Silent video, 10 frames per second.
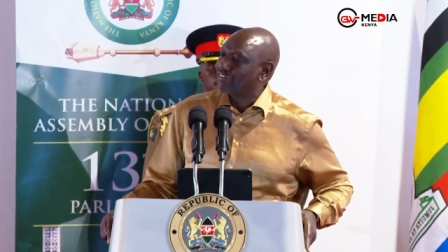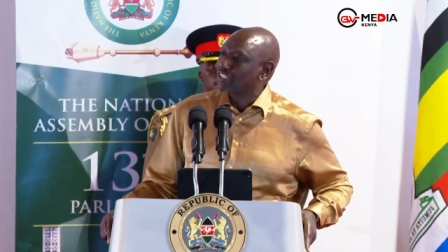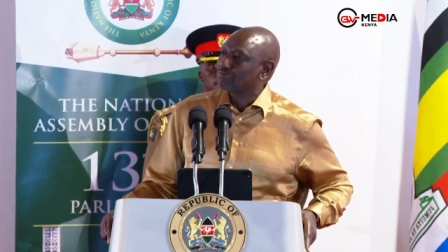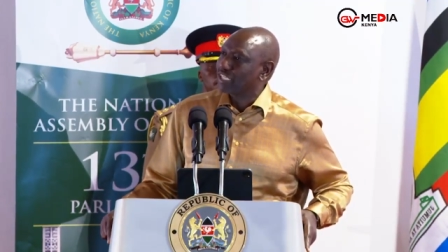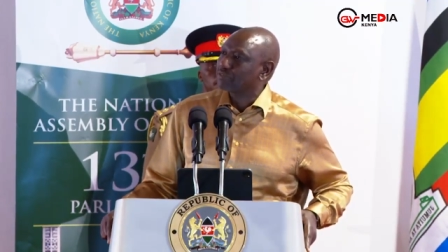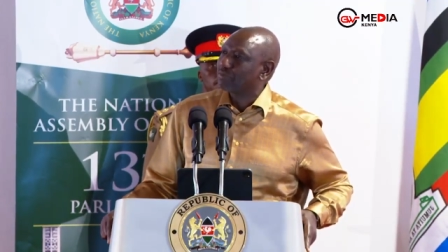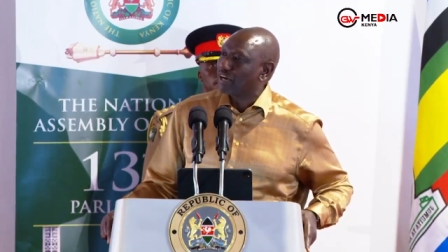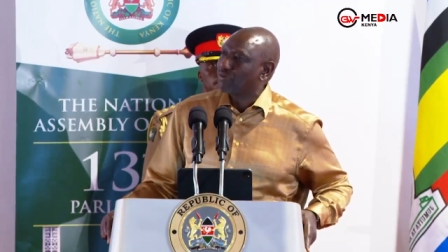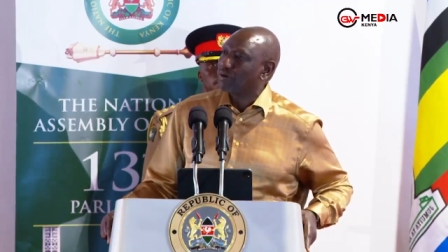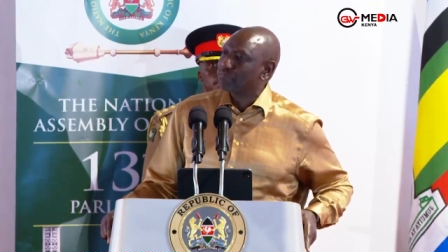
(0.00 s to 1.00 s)
have as much
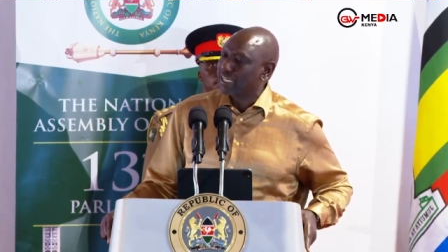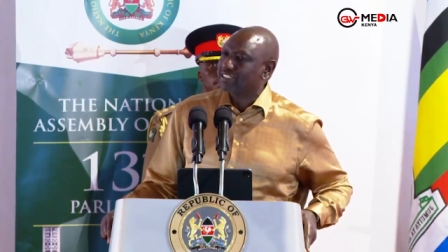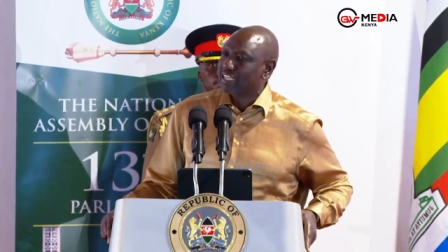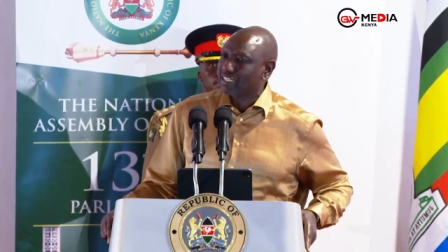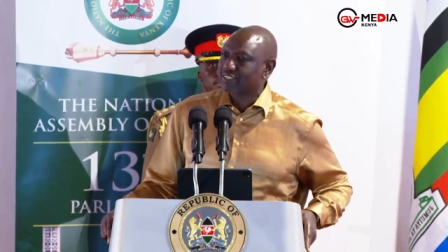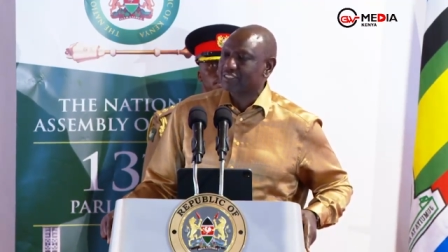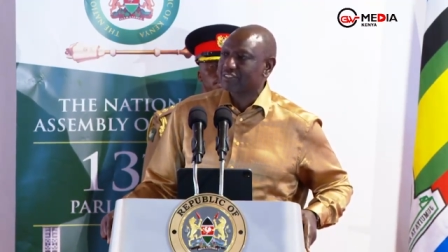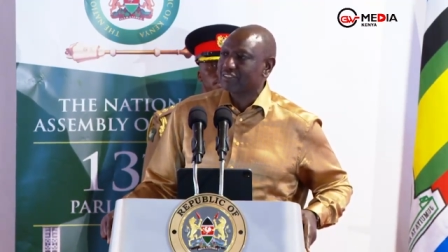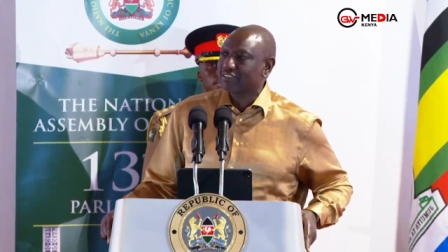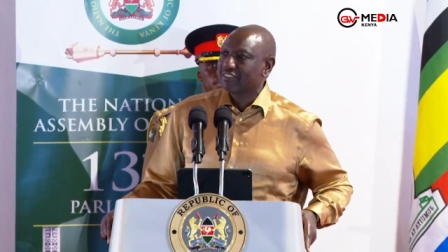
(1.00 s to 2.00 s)
power pay tax.
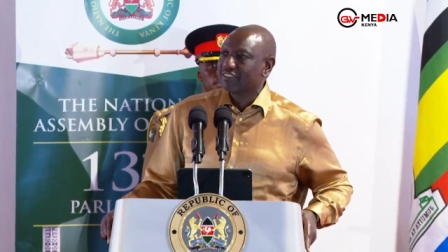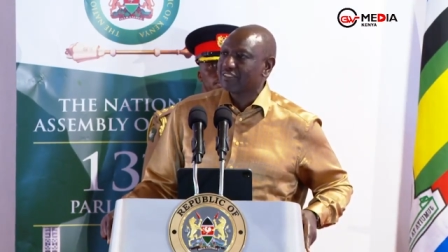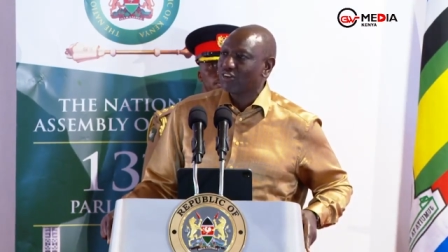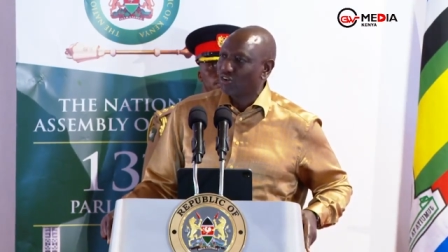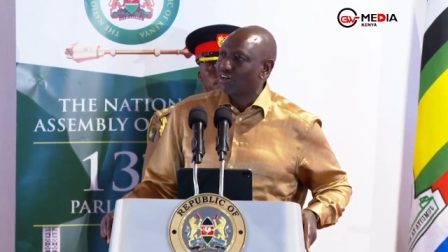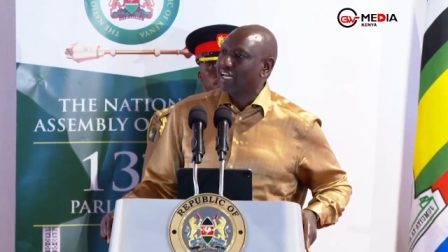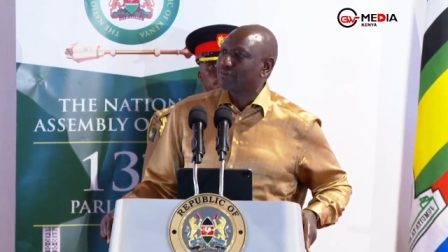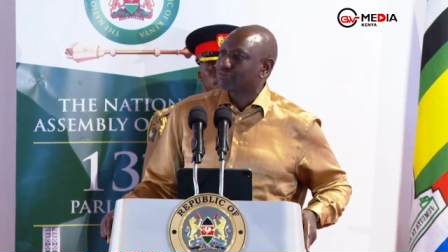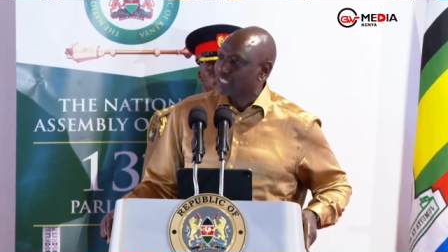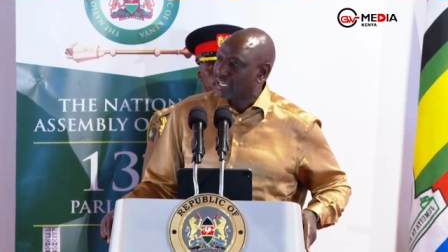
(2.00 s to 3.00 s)
All I
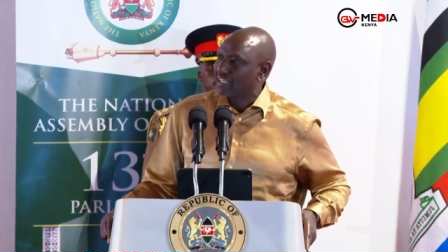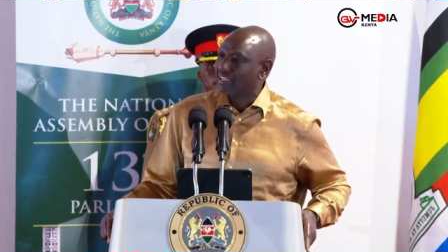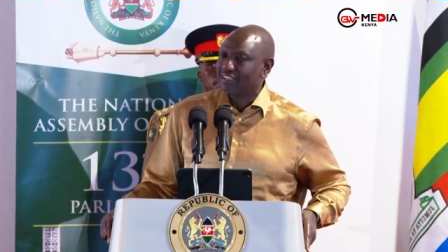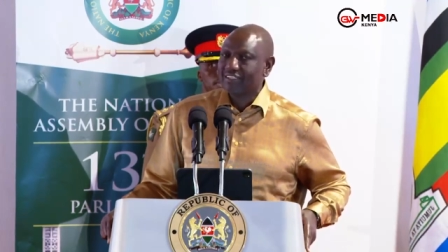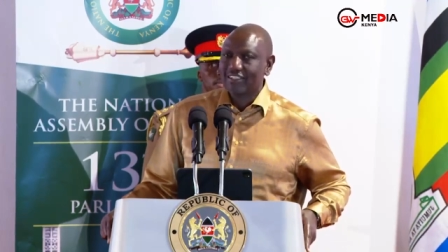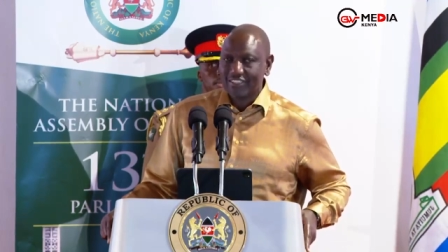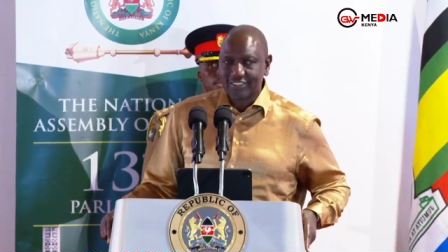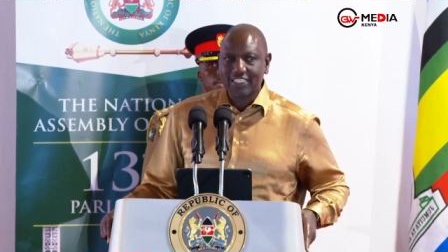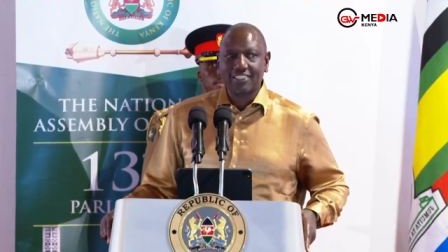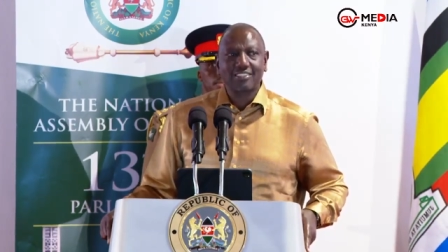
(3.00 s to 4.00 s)
am saying
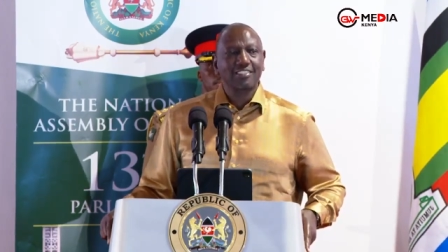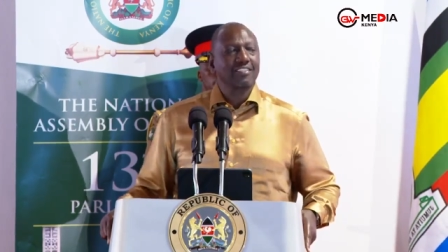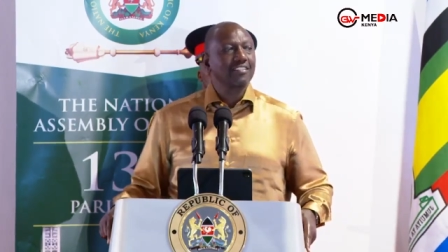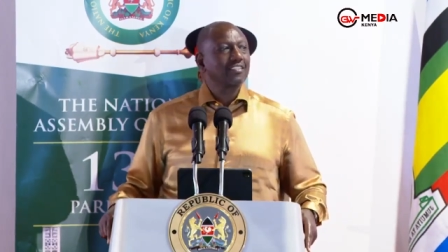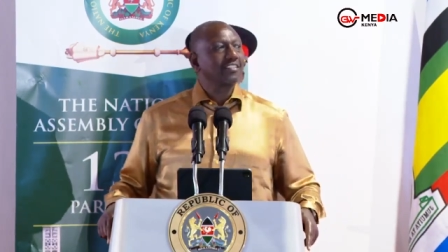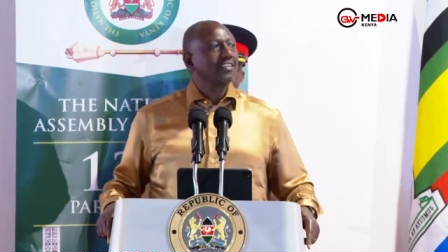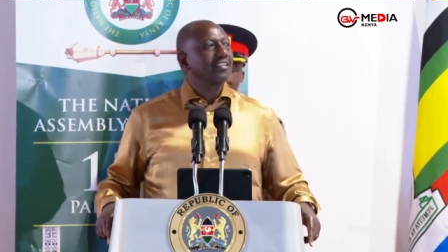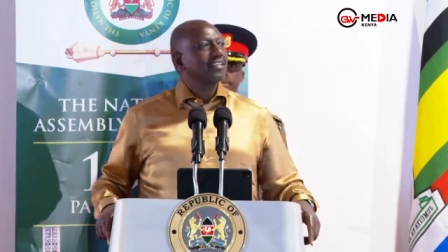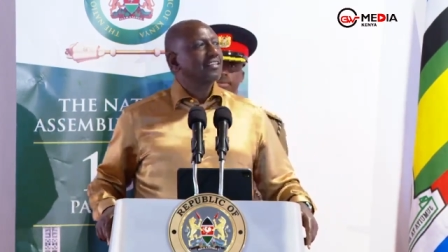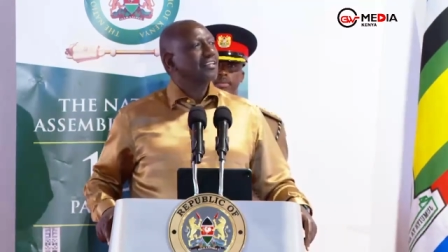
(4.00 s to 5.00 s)
is that
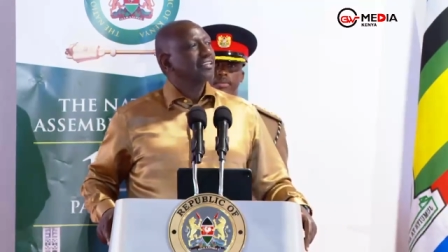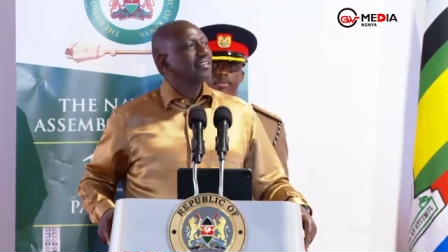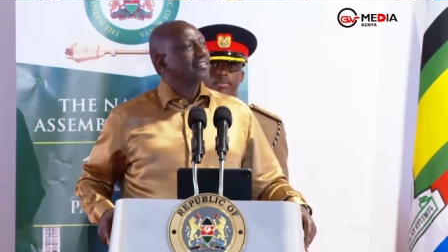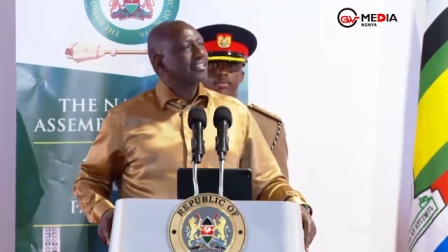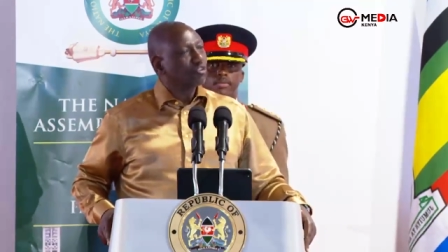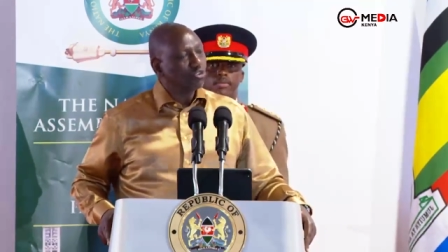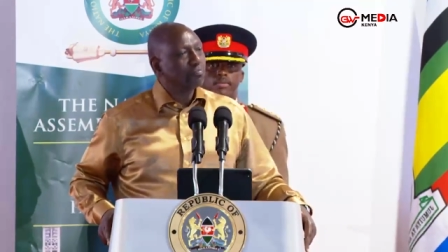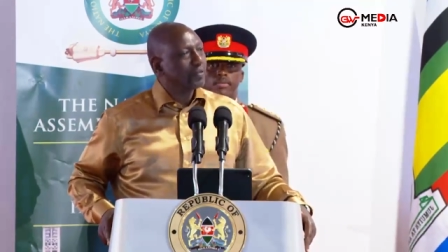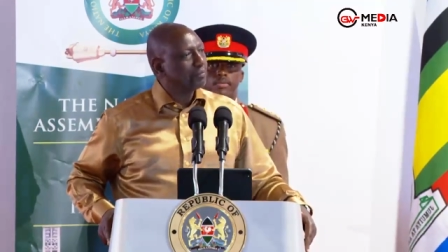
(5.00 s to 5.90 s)
the good